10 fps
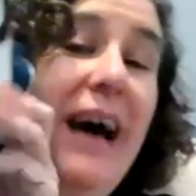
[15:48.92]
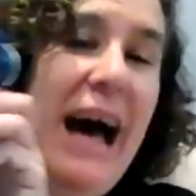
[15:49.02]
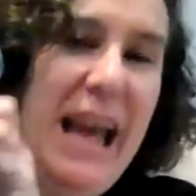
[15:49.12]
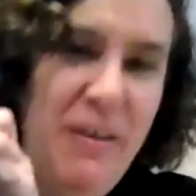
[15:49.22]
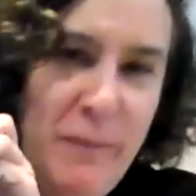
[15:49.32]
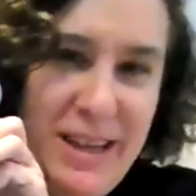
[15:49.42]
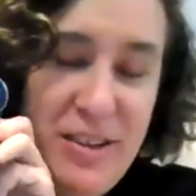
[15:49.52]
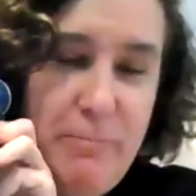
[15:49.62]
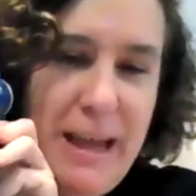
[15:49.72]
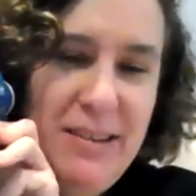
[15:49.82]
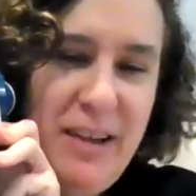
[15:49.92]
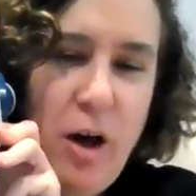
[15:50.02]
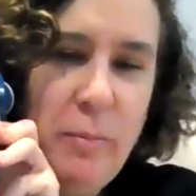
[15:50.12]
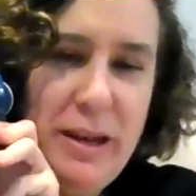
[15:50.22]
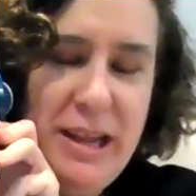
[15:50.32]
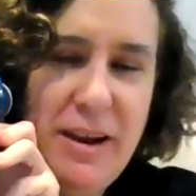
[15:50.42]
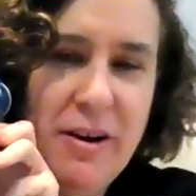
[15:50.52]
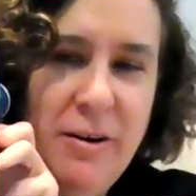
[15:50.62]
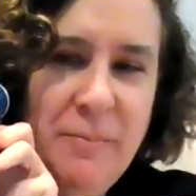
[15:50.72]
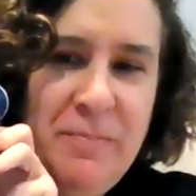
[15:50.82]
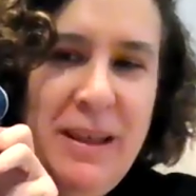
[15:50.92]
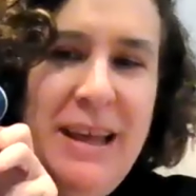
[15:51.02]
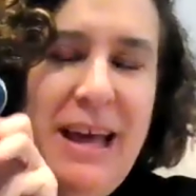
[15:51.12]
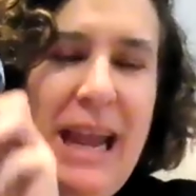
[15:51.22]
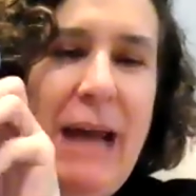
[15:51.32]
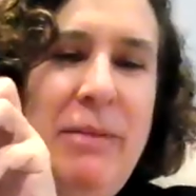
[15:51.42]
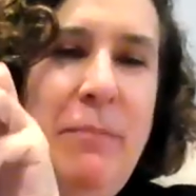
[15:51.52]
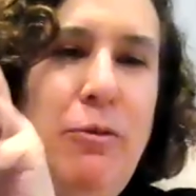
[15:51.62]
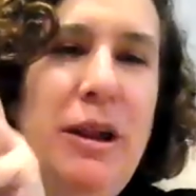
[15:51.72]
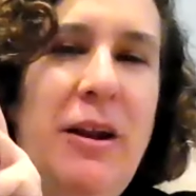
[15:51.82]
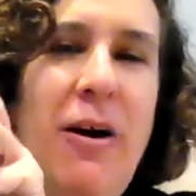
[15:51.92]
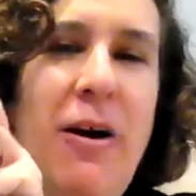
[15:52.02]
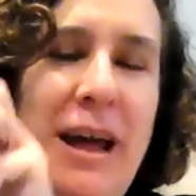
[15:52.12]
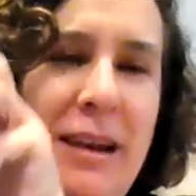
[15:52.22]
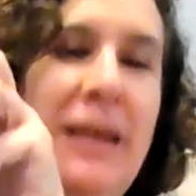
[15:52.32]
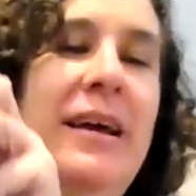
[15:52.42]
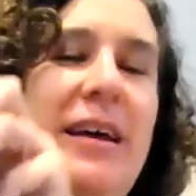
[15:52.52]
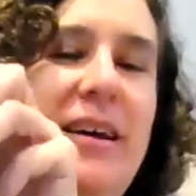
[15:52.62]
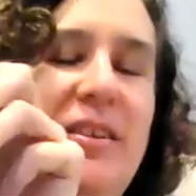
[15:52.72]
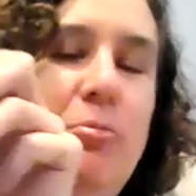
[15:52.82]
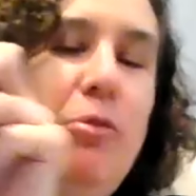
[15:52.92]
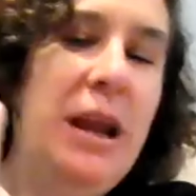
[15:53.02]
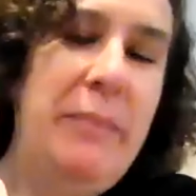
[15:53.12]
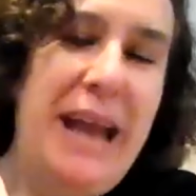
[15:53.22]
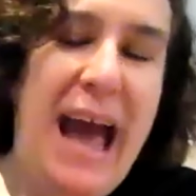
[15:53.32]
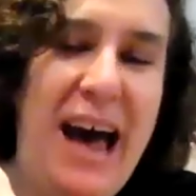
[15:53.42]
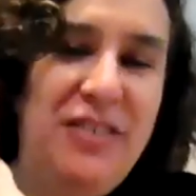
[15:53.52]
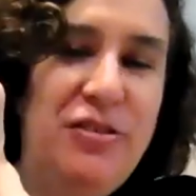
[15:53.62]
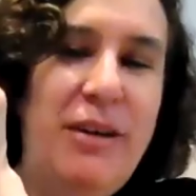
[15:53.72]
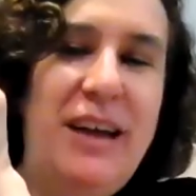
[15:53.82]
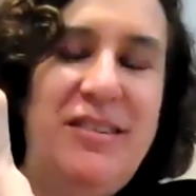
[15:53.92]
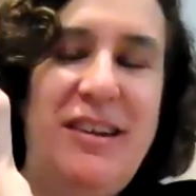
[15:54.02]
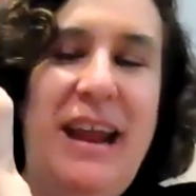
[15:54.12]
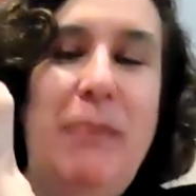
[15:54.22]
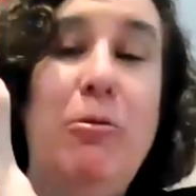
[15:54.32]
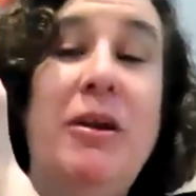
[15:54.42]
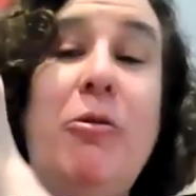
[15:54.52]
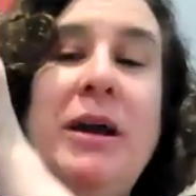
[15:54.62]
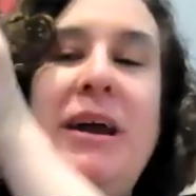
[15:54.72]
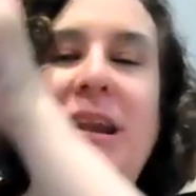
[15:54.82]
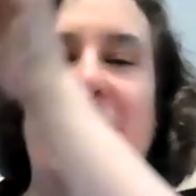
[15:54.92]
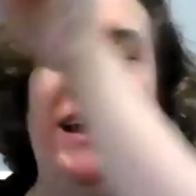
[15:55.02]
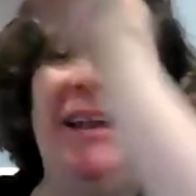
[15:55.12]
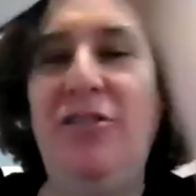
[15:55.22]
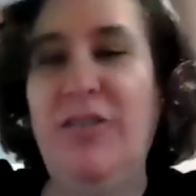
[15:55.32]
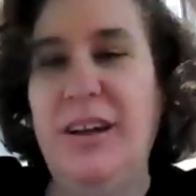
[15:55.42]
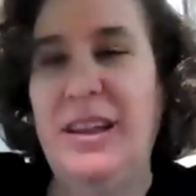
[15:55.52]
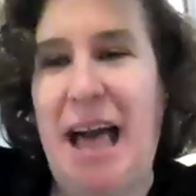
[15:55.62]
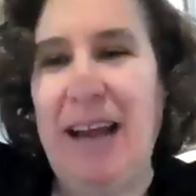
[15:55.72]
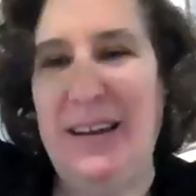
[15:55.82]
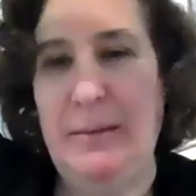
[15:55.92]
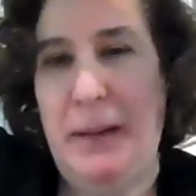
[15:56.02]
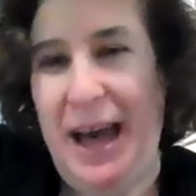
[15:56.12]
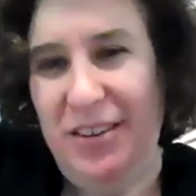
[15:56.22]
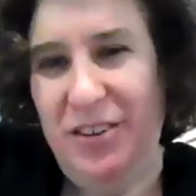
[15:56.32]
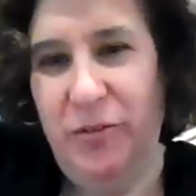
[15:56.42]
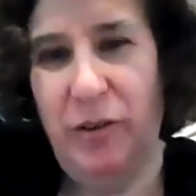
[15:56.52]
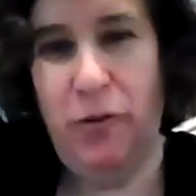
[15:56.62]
I have my space helmet here and I'm going to put it on cuz we're going to be astronauts today. We're going on an intergalactic Passover